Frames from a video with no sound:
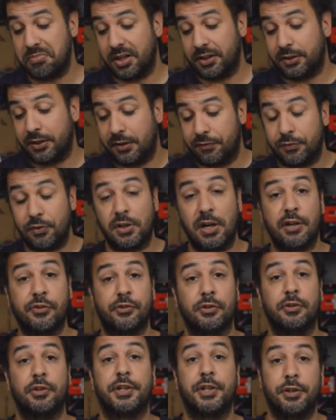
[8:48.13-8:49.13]
but if you guys
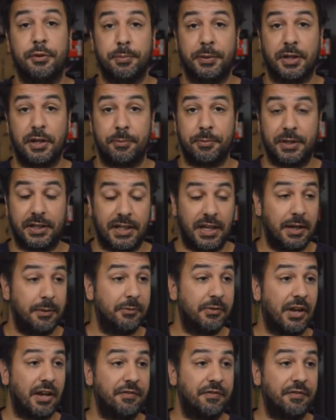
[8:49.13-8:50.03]
are looking to pick up the games,